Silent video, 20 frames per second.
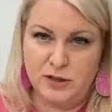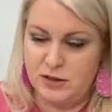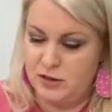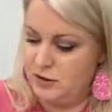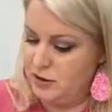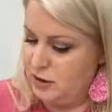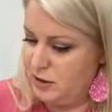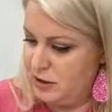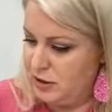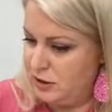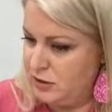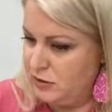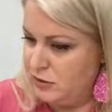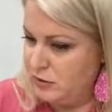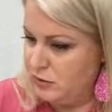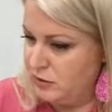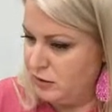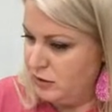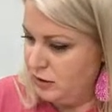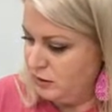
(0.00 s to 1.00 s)
the
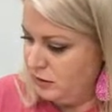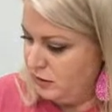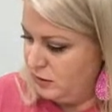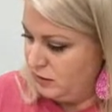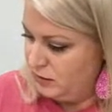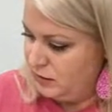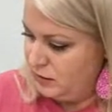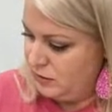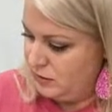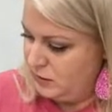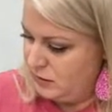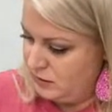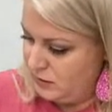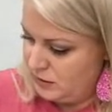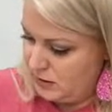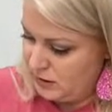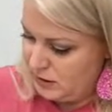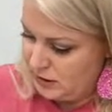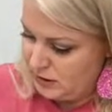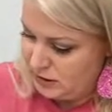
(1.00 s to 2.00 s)
teal
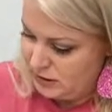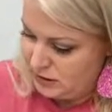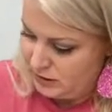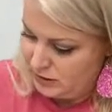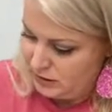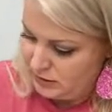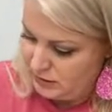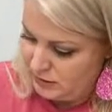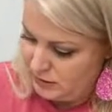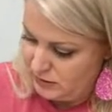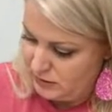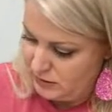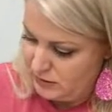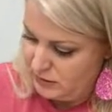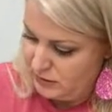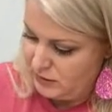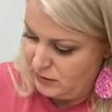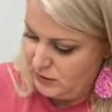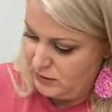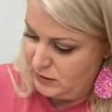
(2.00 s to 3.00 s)
and
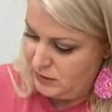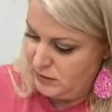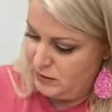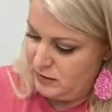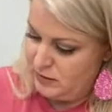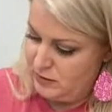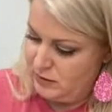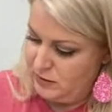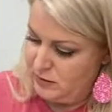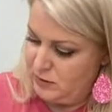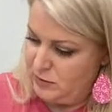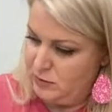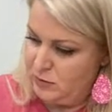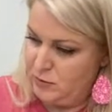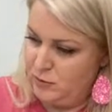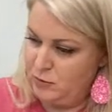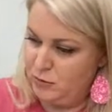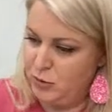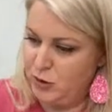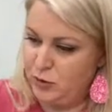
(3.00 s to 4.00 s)

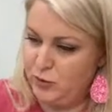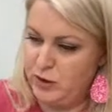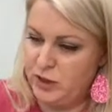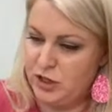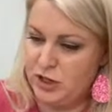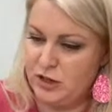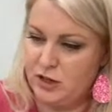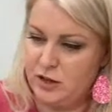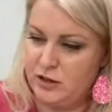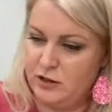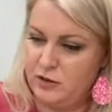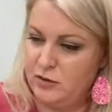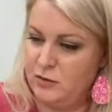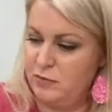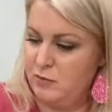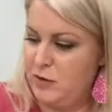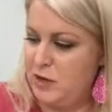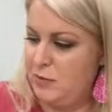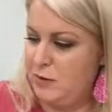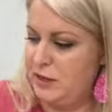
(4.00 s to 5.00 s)
bluish color
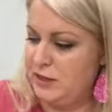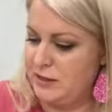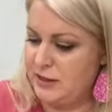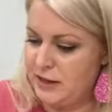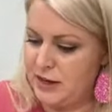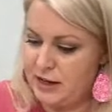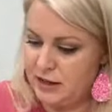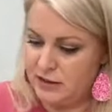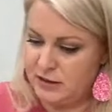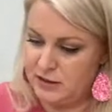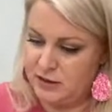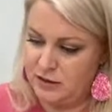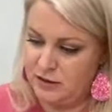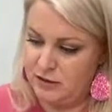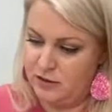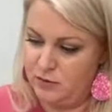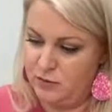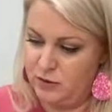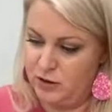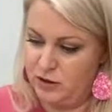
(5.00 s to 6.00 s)
maybe as an accent
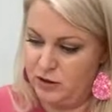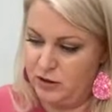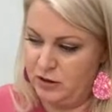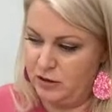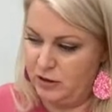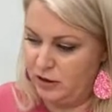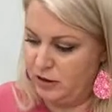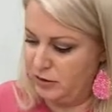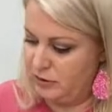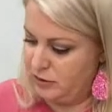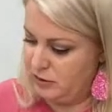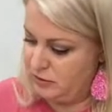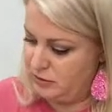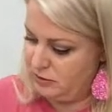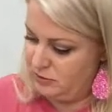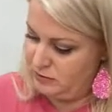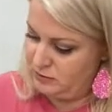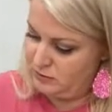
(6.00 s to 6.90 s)
on one of the hearts.